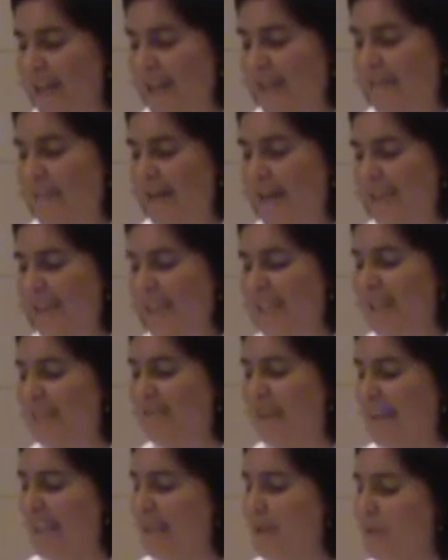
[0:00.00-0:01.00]
an American
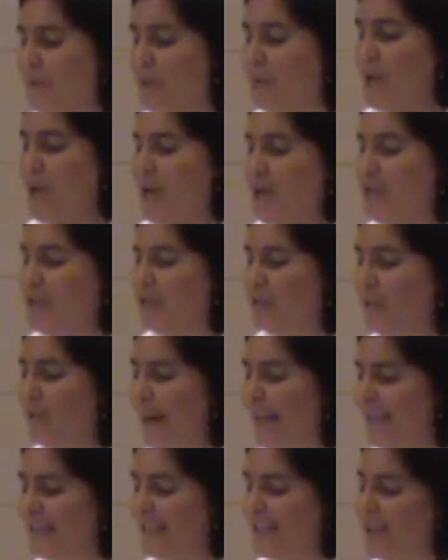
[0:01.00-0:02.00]
available to
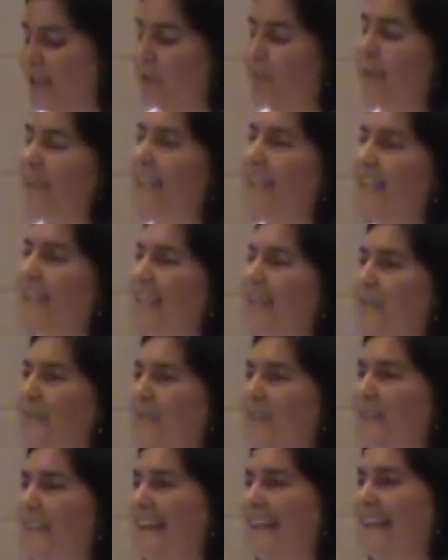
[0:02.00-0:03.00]
write the curriculum
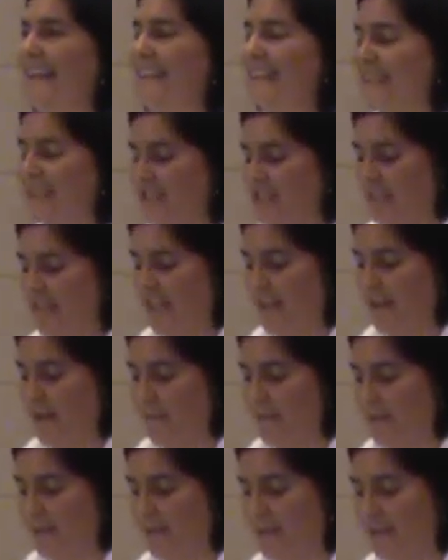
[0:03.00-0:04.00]
for the English
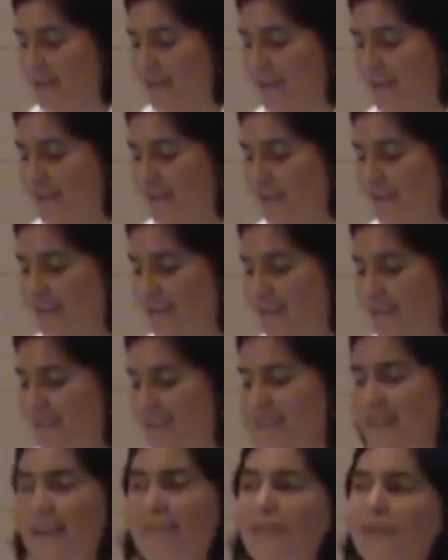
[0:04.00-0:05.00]
camp,
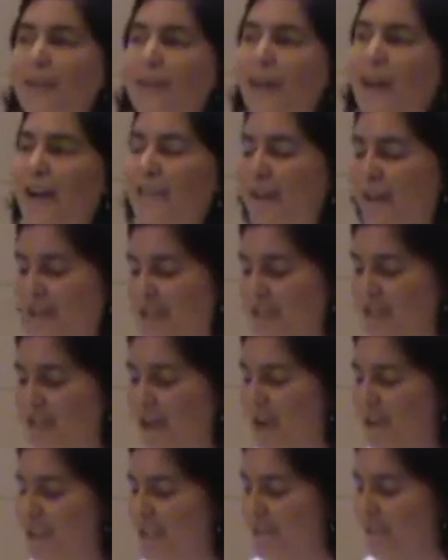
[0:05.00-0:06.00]
several of our
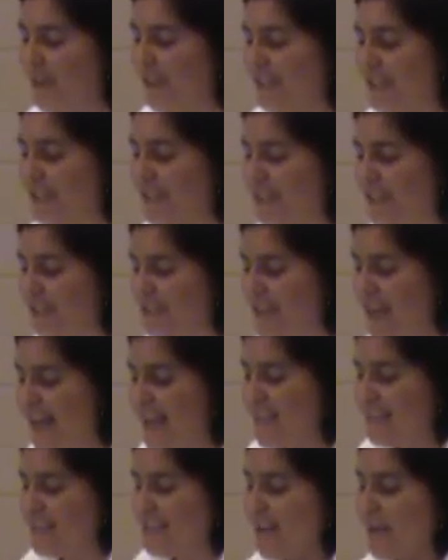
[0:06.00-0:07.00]
strongest volunteers
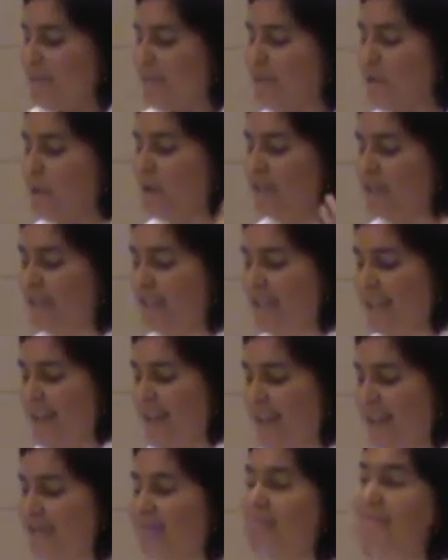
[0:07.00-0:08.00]
stepped forward to
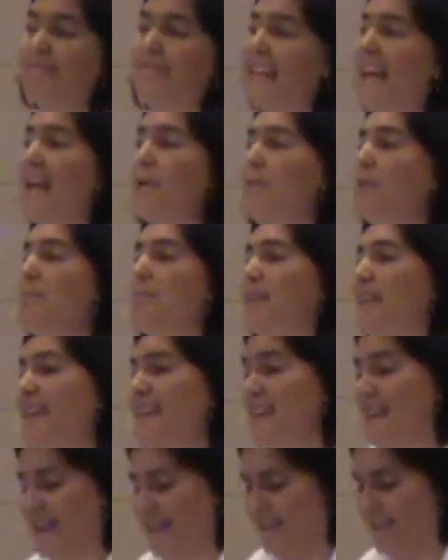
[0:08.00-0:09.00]
say they would
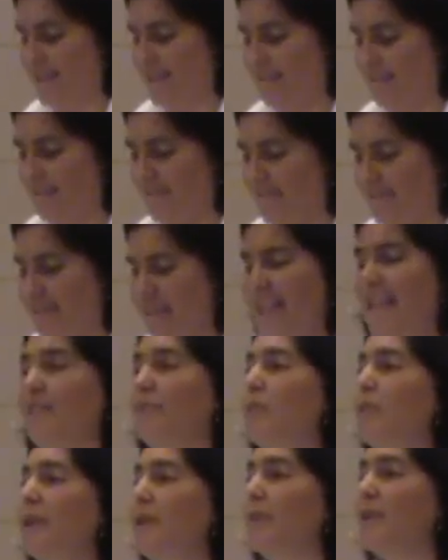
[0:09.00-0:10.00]
plan it
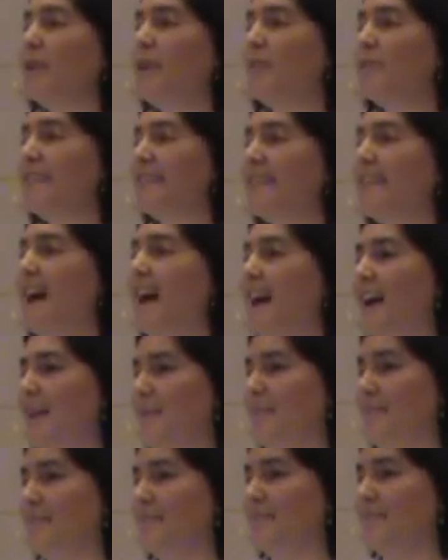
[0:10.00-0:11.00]
if we would only
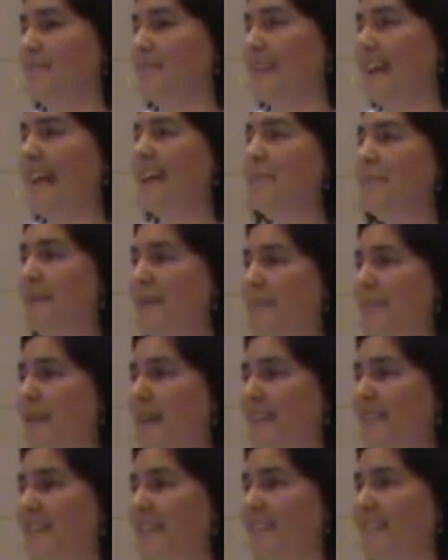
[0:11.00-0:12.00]
come and be
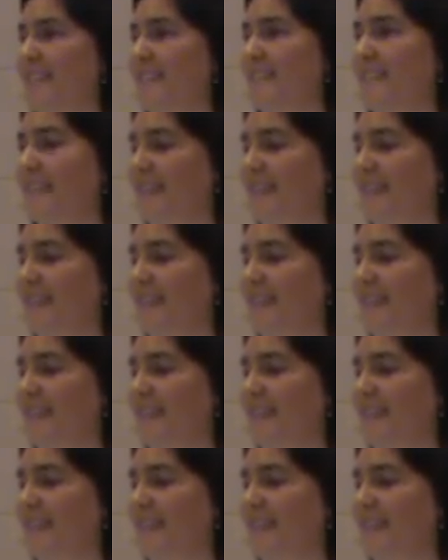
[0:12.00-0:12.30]
present.